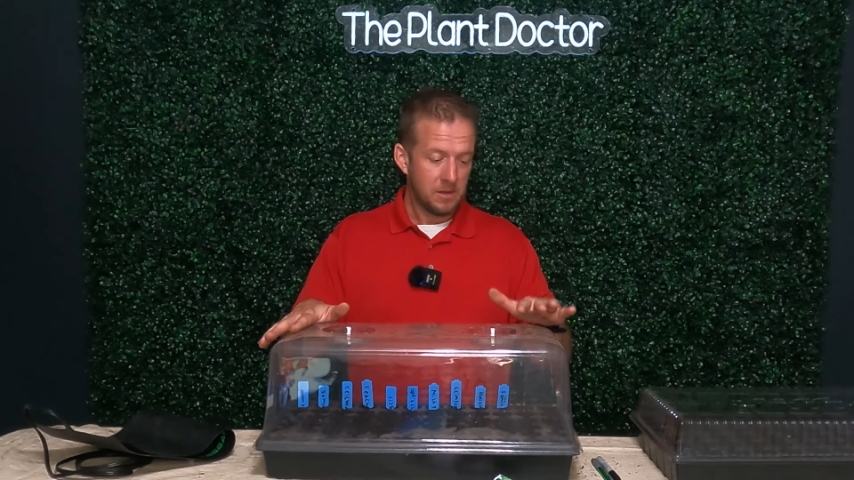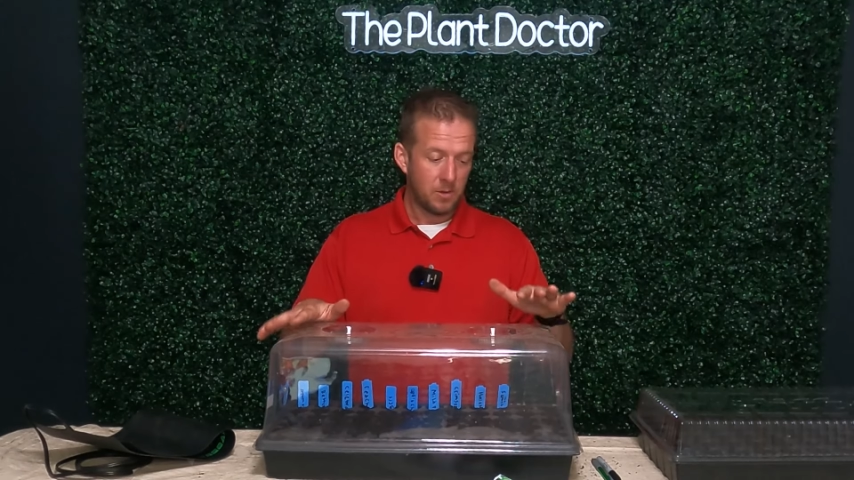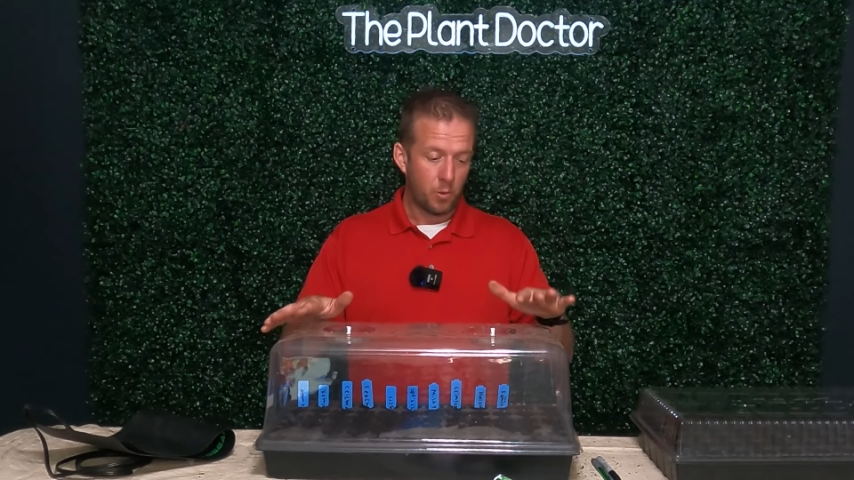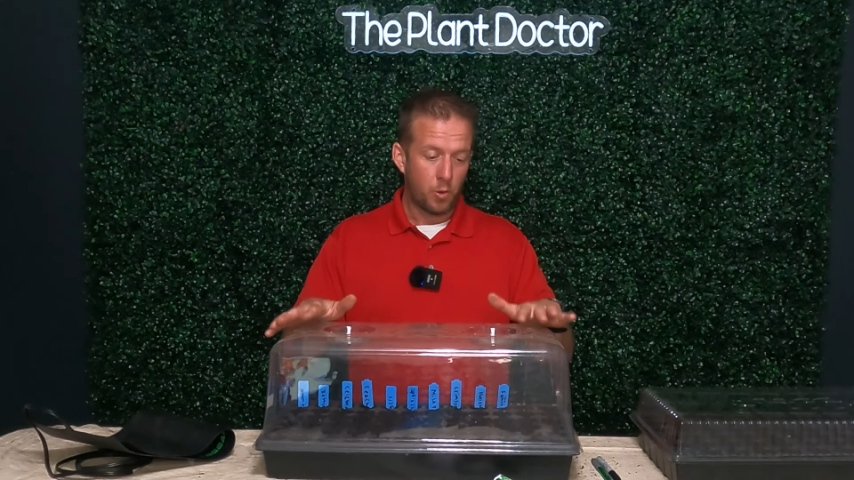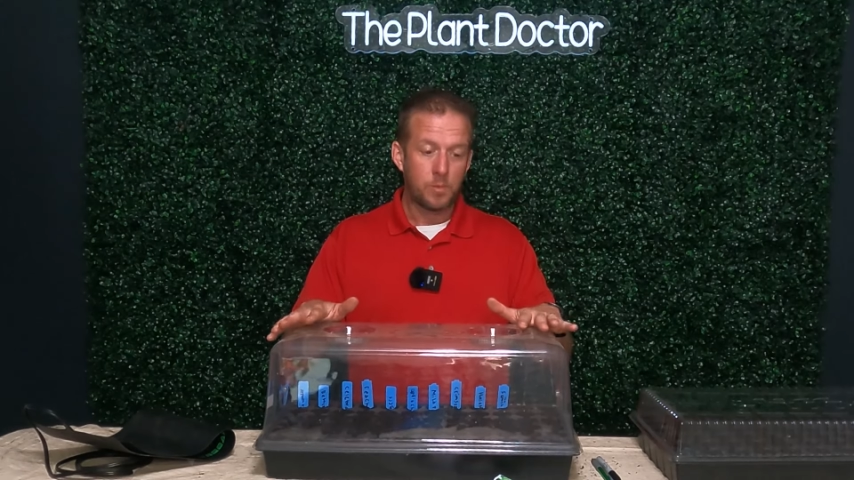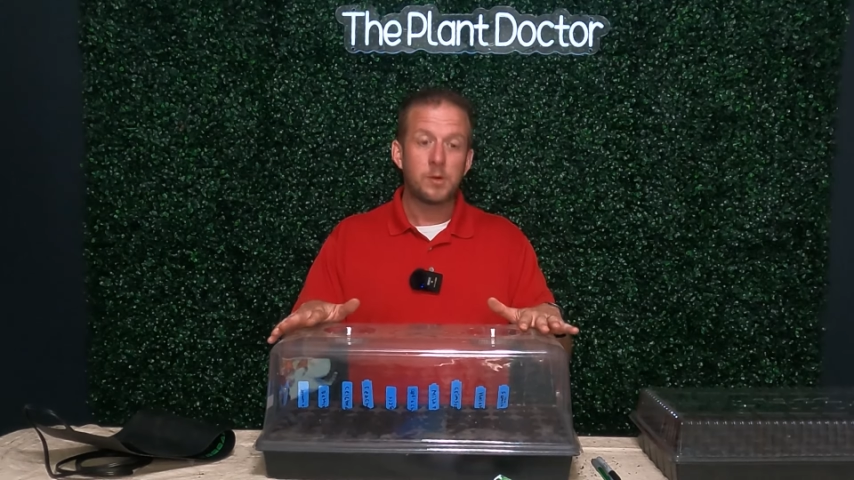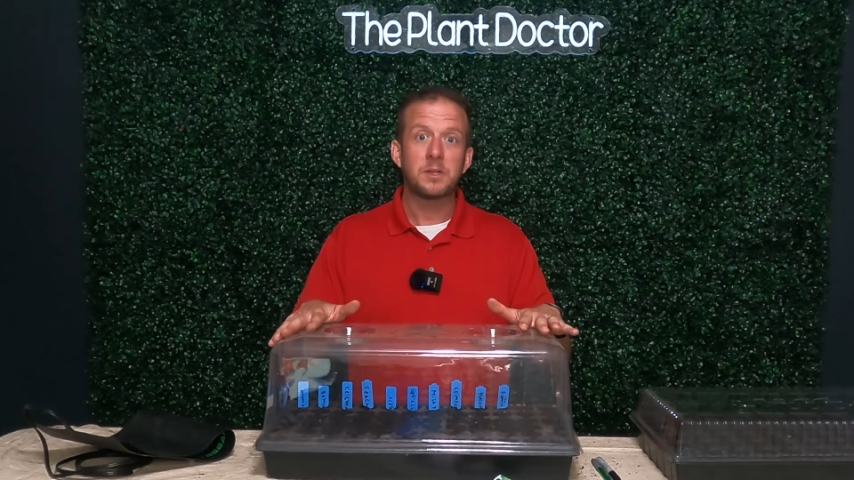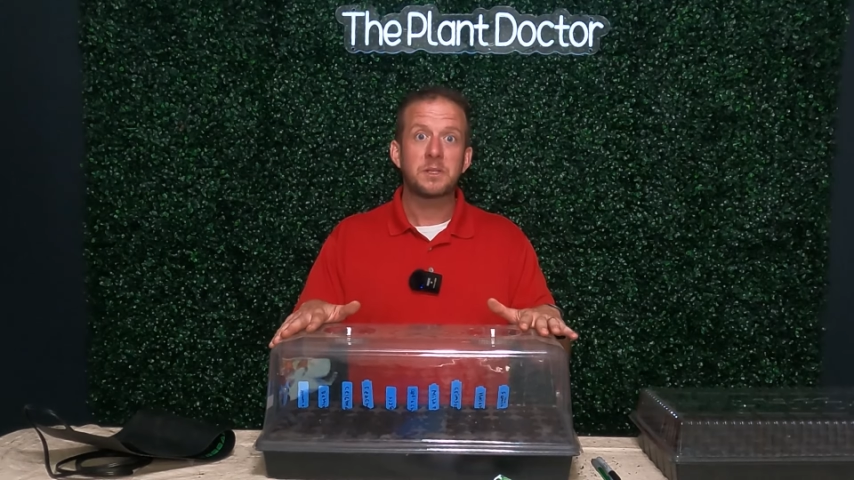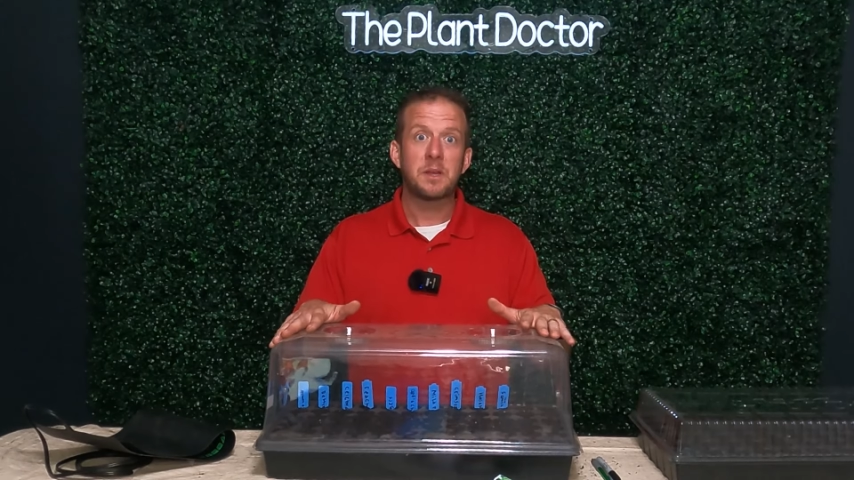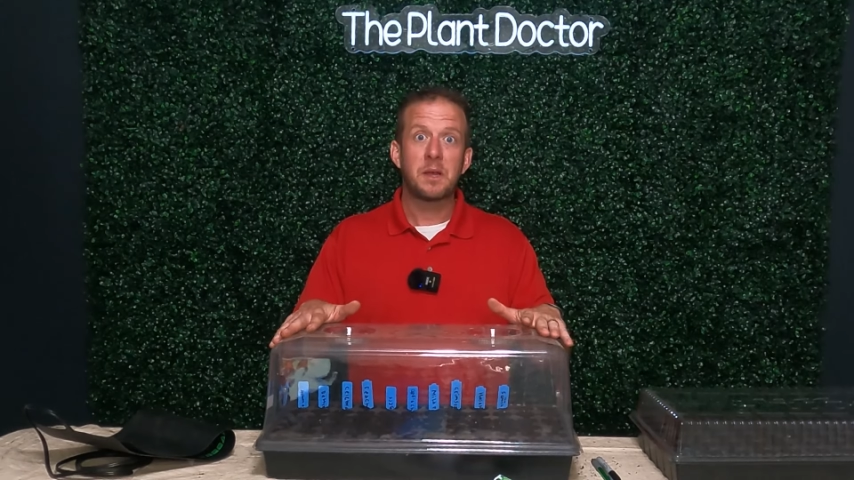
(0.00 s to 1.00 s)
The warmer
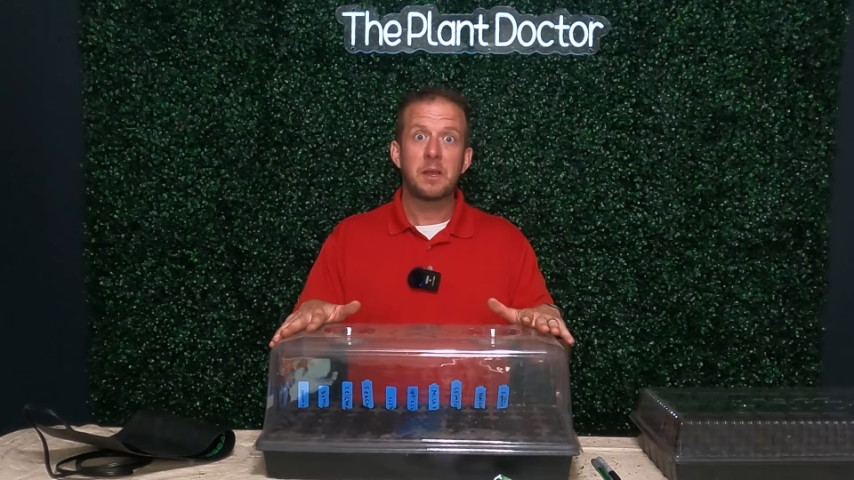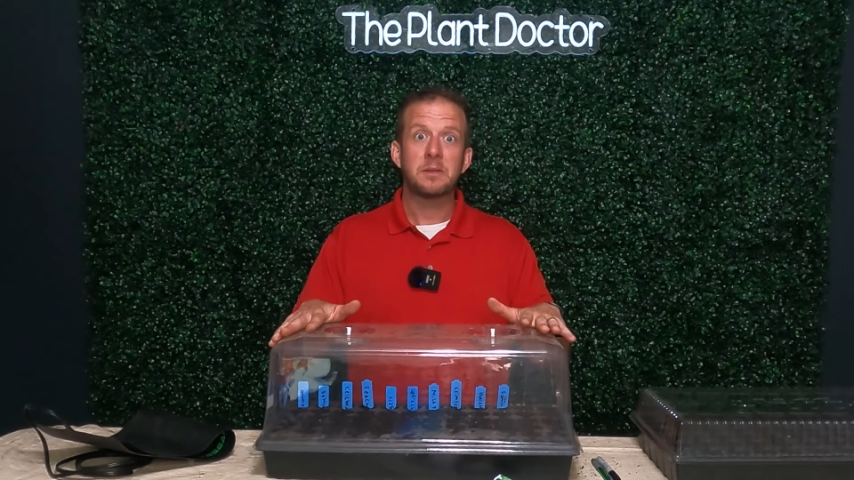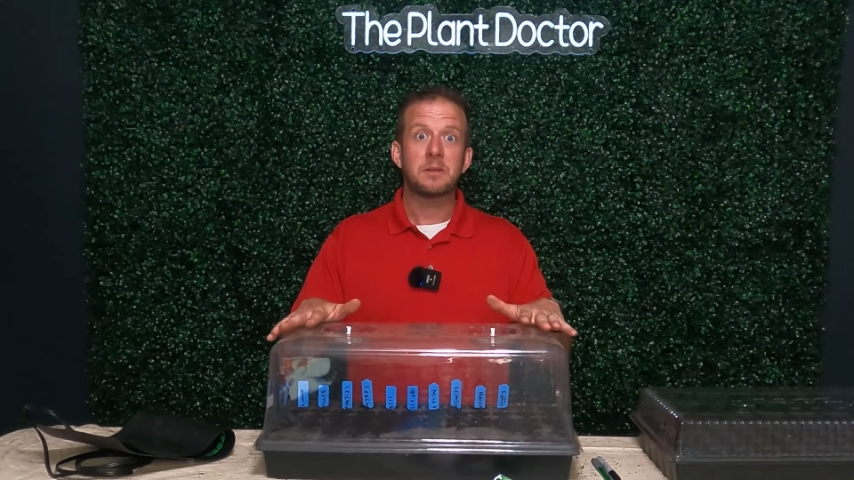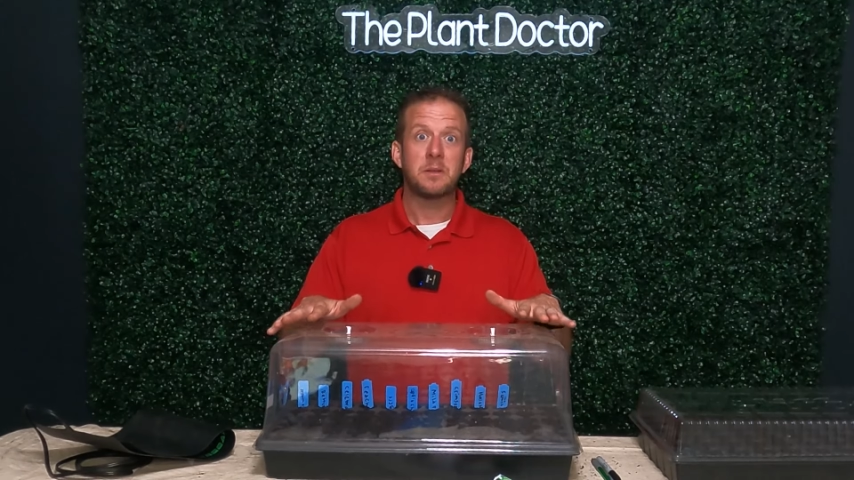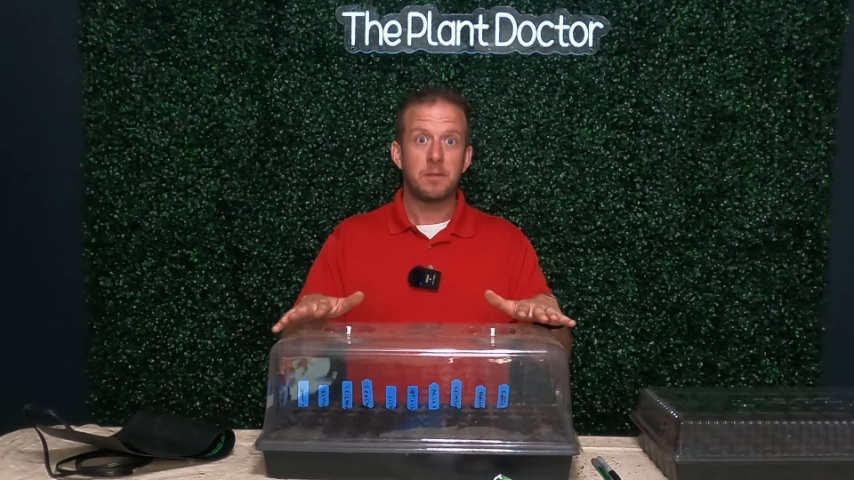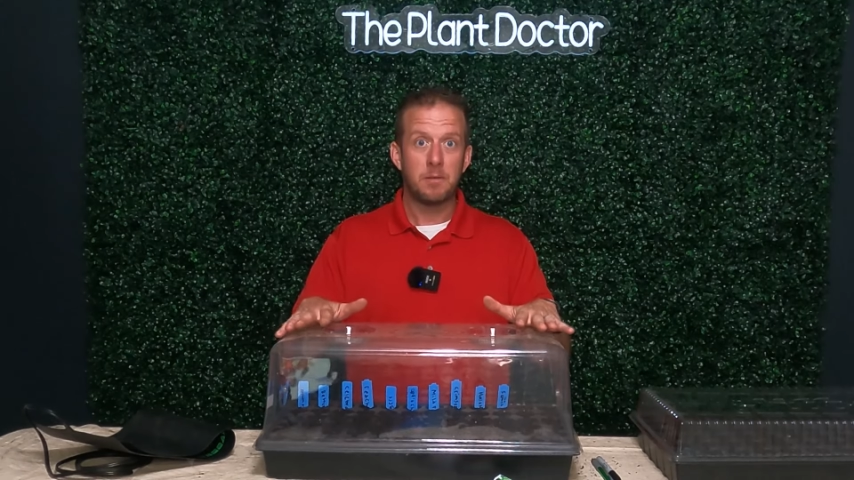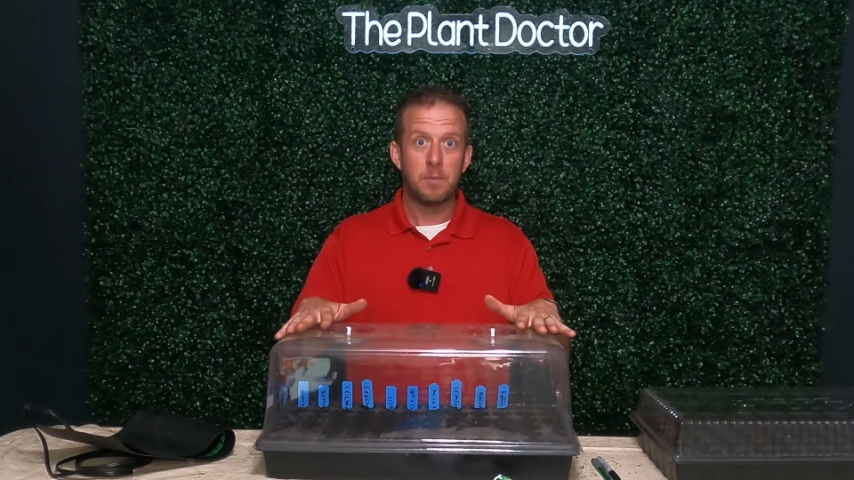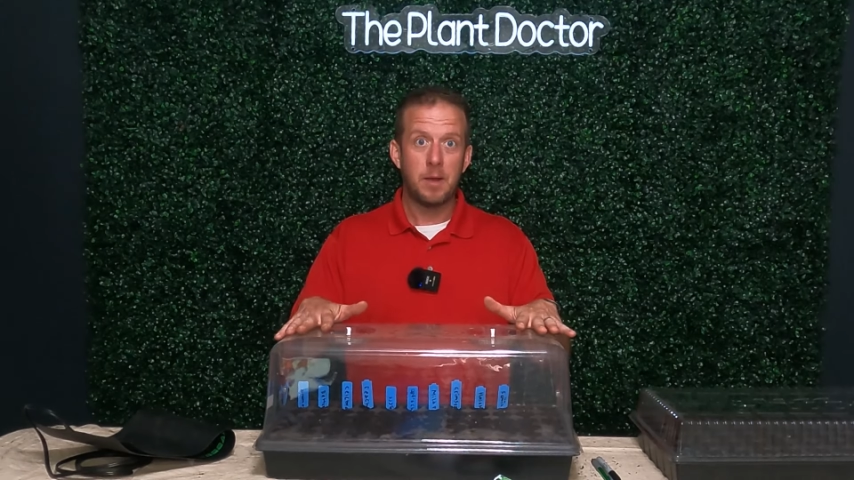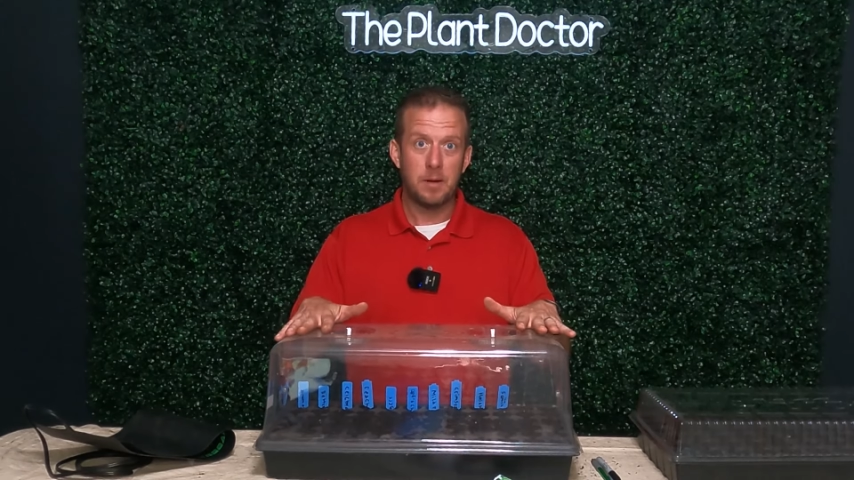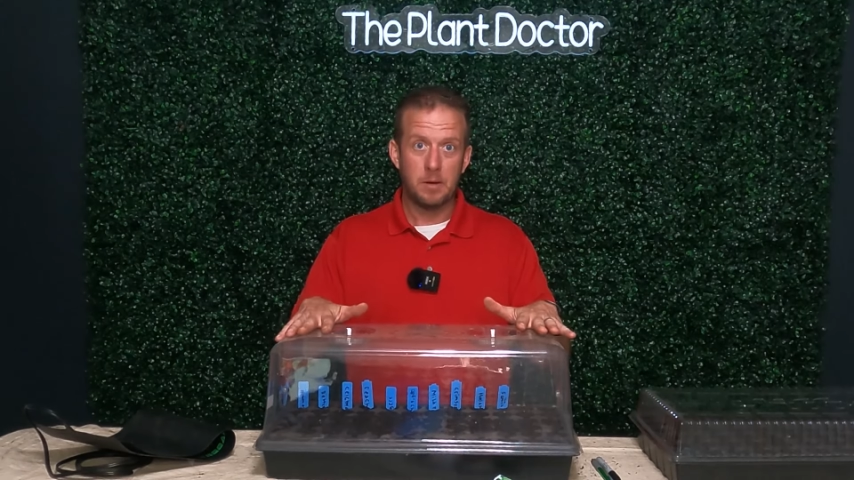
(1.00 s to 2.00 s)
it stays, the
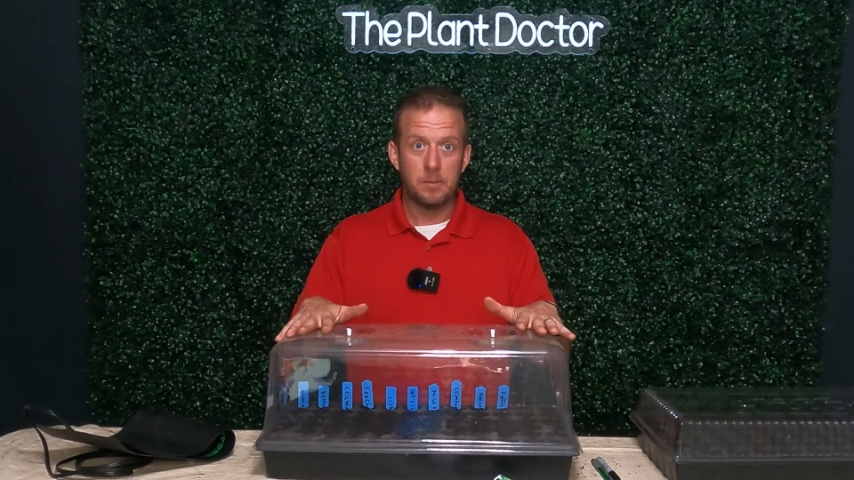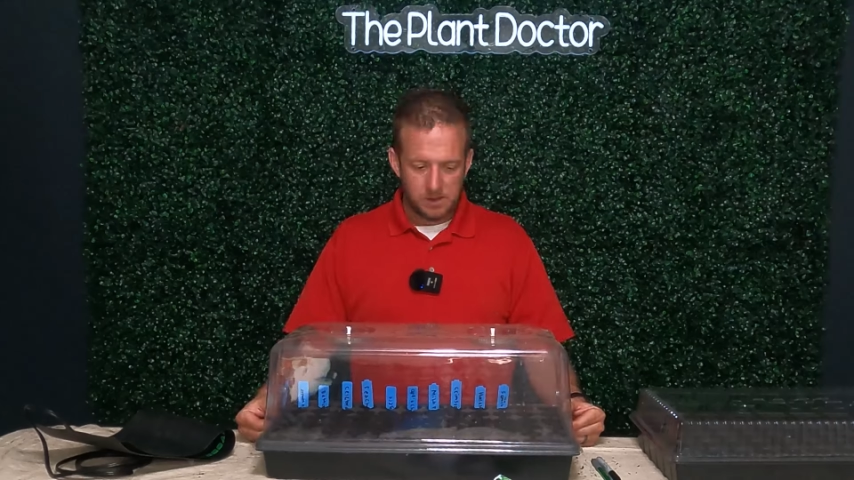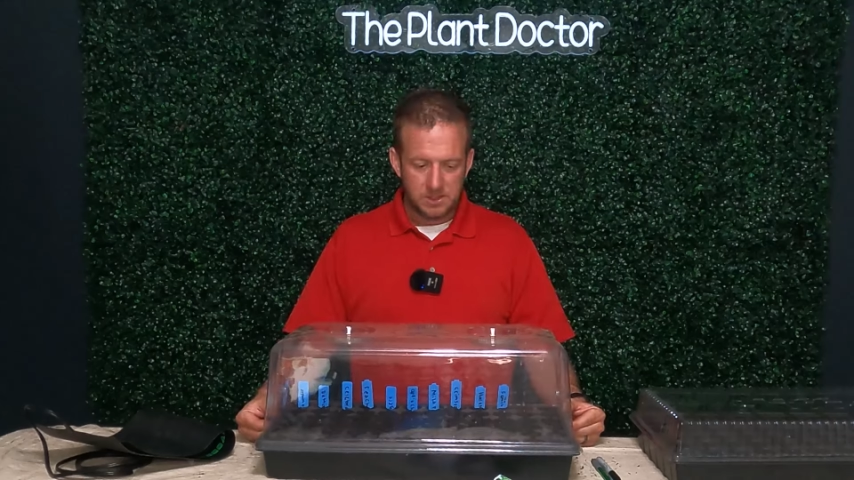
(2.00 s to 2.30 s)
better.